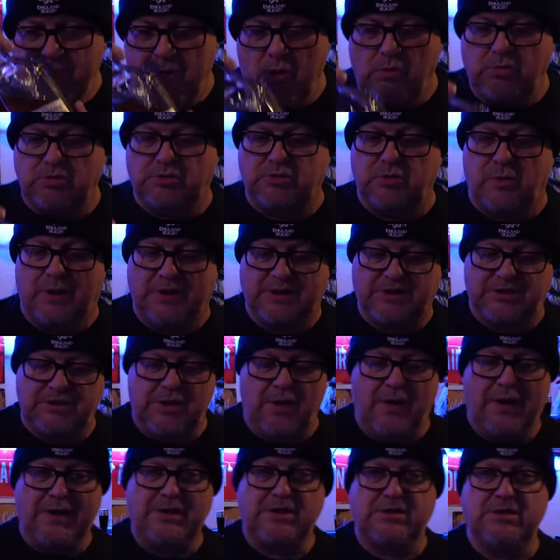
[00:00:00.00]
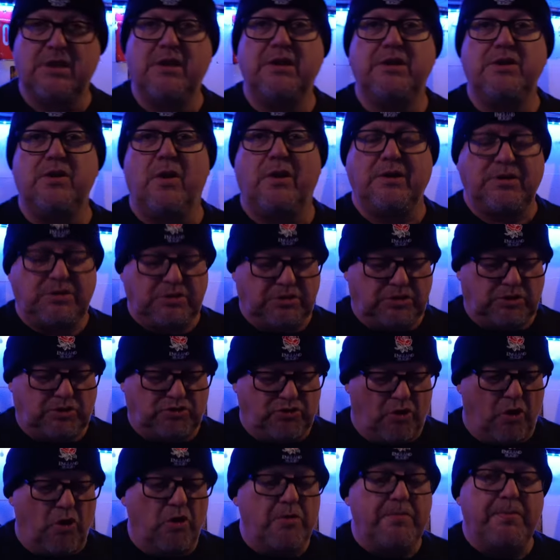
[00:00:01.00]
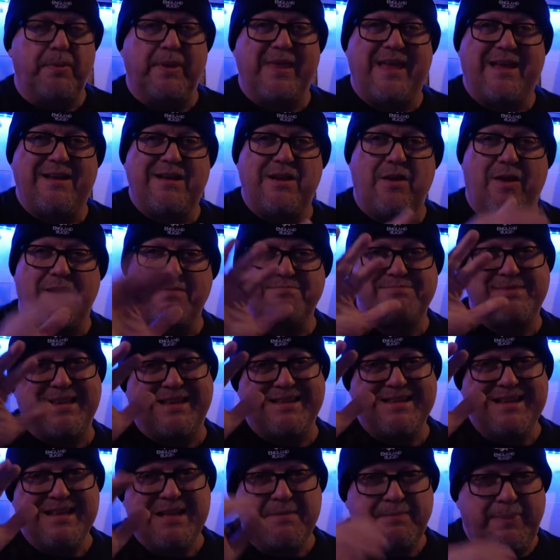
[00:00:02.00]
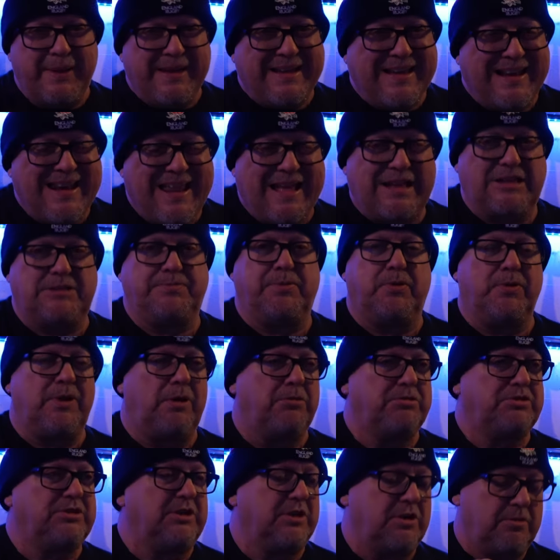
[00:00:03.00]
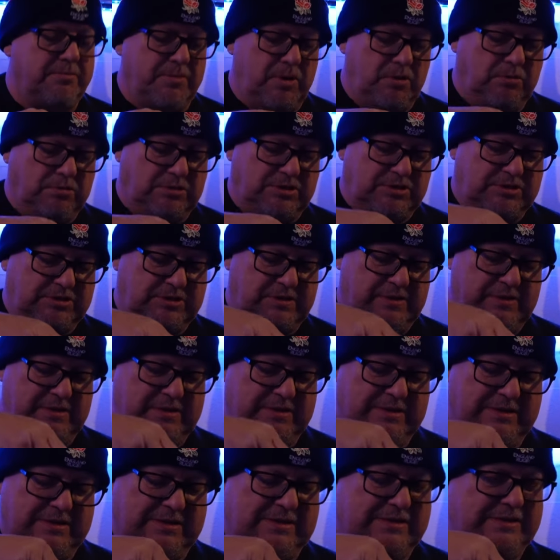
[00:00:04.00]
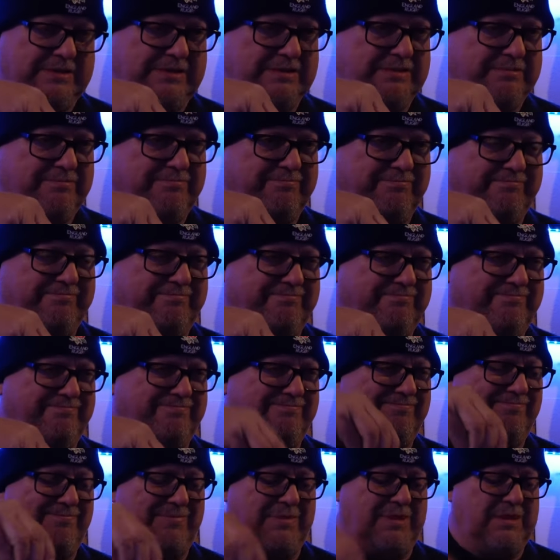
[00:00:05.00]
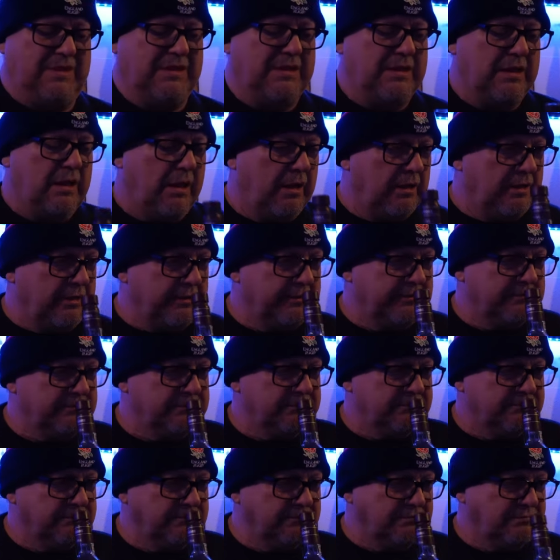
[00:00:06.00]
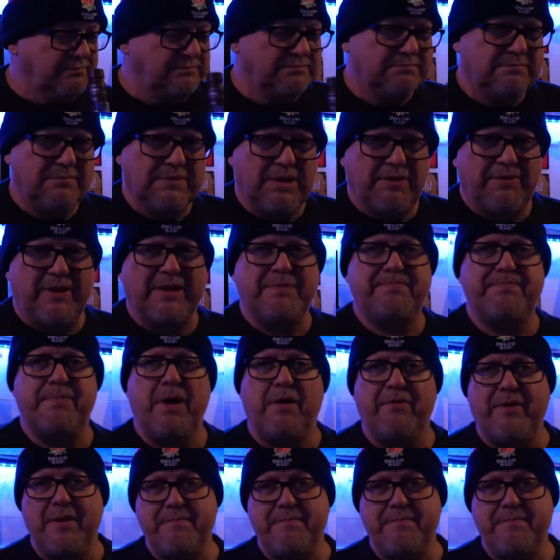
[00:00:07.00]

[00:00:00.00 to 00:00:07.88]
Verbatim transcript: malt's always nice, nice and strong, but they're like a bit collectible, the old single malts. I've had, I've